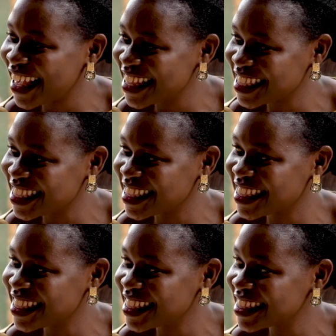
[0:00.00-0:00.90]
you know,
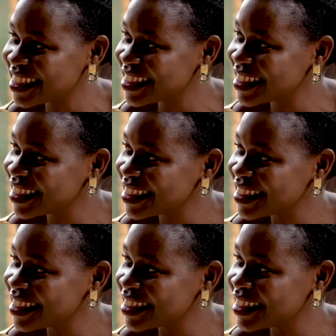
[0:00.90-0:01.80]
these things start
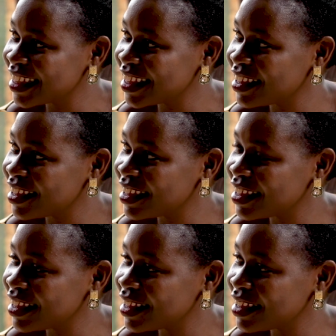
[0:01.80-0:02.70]
from home
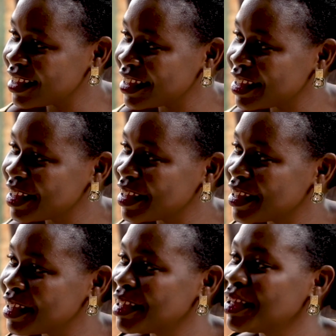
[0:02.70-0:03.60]
before we bring them out
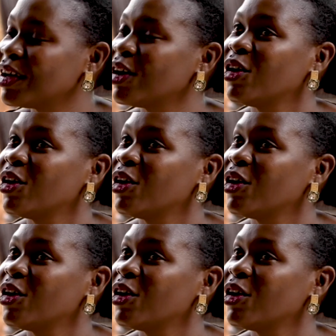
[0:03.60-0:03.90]
here.